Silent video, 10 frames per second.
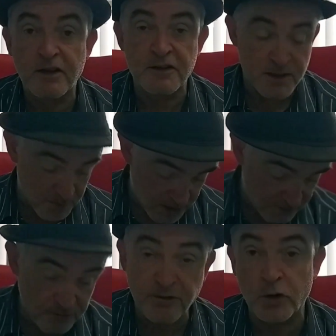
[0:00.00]
There's
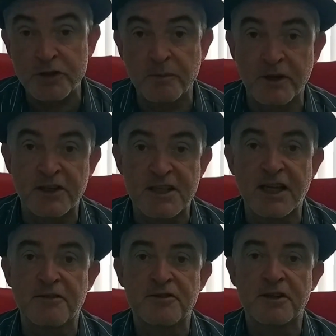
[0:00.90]
about 40 minutes
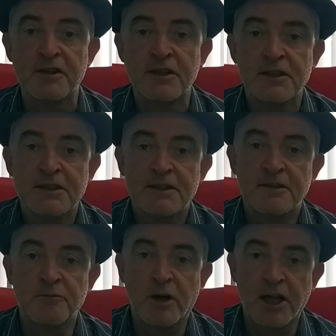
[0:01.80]
left
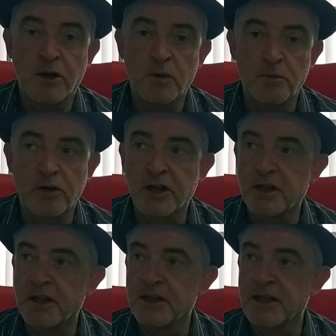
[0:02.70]
of my hour
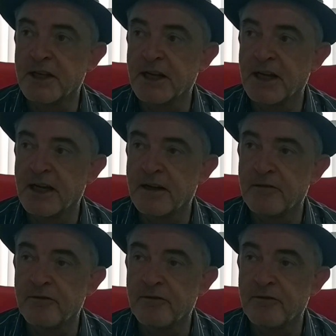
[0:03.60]
break. And then I have